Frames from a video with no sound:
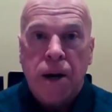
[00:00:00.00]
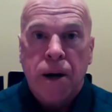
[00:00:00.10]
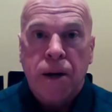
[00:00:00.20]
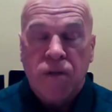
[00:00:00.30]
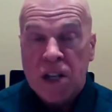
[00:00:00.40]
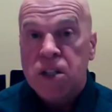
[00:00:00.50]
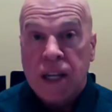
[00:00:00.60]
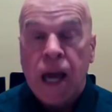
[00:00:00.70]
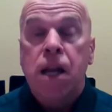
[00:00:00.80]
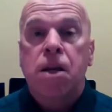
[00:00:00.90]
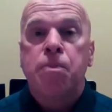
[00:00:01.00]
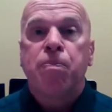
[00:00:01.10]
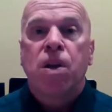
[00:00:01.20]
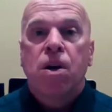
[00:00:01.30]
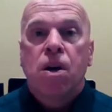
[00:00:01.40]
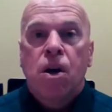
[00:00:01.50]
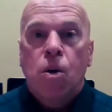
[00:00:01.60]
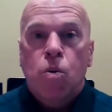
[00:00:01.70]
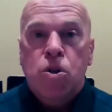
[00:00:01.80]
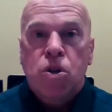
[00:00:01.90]
investigated
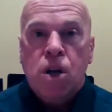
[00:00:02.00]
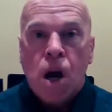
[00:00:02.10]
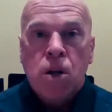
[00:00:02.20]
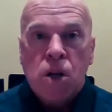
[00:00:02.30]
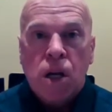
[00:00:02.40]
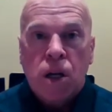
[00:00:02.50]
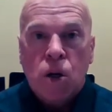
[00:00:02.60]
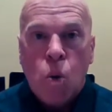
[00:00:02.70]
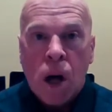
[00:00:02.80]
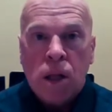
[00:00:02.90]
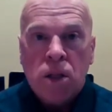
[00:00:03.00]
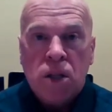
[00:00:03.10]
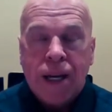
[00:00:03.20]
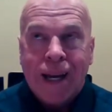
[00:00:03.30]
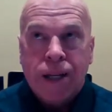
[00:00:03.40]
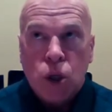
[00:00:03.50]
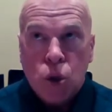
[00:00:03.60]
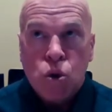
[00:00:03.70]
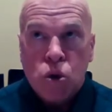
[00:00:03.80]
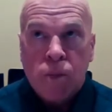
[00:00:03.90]
was the content and quality and
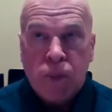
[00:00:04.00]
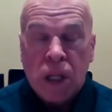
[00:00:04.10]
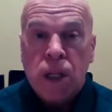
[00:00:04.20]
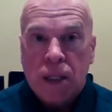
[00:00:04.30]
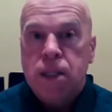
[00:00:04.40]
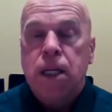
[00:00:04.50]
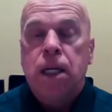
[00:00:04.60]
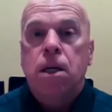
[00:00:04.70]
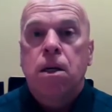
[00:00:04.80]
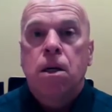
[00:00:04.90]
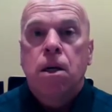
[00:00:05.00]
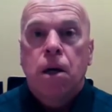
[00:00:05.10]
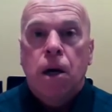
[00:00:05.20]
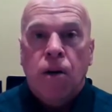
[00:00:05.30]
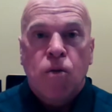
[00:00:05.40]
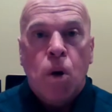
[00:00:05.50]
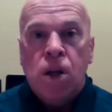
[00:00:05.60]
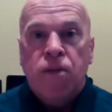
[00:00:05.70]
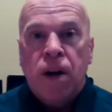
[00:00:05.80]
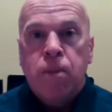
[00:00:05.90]
usability of
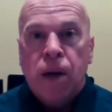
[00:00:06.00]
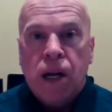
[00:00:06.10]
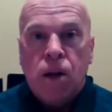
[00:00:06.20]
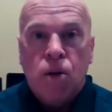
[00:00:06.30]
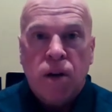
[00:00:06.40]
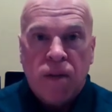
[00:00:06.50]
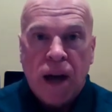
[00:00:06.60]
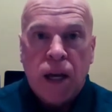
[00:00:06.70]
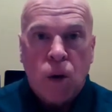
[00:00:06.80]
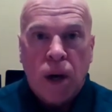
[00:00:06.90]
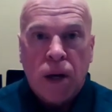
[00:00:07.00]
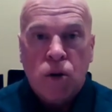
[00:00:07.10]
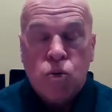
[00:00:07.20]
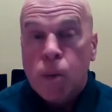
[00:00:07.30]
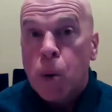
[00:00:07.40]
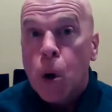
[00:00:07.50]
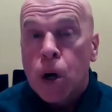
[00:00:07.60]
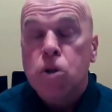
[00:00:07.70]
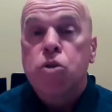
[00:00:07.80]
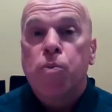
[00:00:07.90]
qualified medical evaluators'
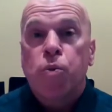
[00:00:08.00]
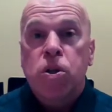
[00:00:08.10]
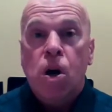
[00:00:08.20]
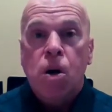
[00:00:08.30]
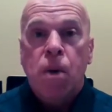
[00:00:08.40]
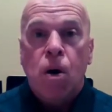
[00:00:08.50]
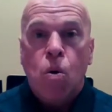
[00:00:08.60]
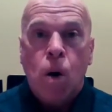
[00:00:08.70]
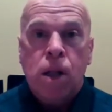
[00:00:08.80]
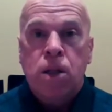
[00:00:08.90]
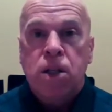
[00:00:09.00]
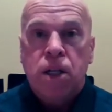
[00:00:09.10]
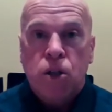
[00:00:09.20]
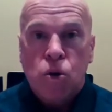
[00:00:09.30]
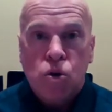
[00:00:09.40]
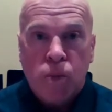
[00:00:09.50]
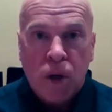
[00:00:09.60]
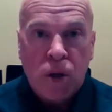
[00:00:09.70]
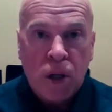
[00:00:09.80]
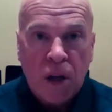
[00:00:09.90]
reports. When we talk about quality and
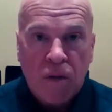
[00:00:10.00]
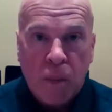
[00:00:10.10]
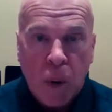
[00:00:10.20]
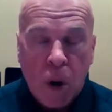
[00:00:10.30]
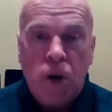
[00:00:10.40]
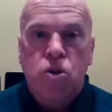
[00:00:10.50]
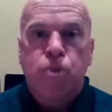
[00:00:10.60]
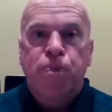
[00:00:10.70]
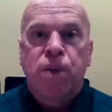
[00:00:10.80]
usability of reports,